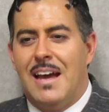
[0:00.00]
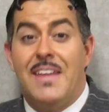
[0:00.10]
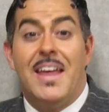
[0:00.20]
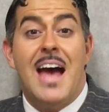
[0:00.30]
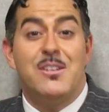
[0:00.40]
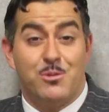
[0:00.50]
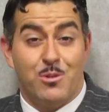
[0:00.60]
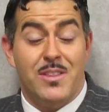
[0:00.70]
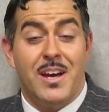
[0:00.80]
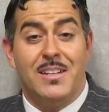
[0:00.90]

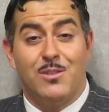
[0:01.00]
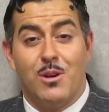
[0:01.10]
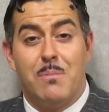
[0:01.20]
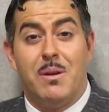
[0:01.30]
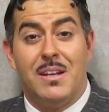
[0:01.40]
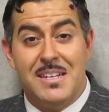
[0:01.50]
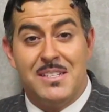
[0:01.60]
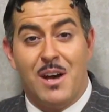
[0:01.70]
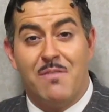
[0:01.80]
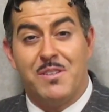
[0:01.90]
astronaut or a
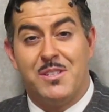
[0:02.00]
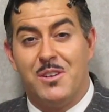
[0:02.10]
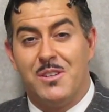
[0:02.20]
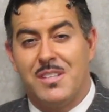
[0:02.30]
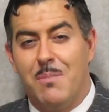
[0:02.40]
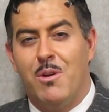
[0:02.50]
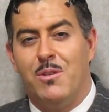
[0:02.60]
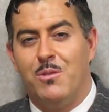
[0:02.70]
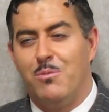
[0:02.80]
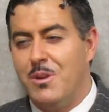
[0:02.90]
police officer,
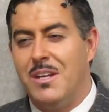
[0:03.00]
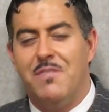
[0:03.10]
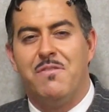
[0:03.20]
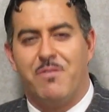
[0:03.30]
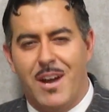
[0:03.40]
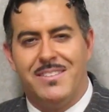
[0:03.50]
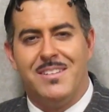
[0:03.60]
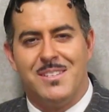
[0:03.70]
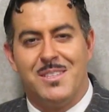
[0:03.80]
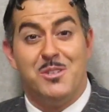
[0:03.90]
someone who really
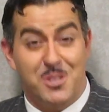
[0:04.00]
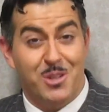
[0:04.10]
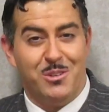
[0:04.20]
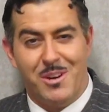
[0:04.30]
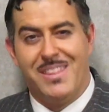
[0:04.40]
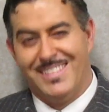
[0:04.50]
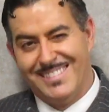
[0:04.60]
frightens the children.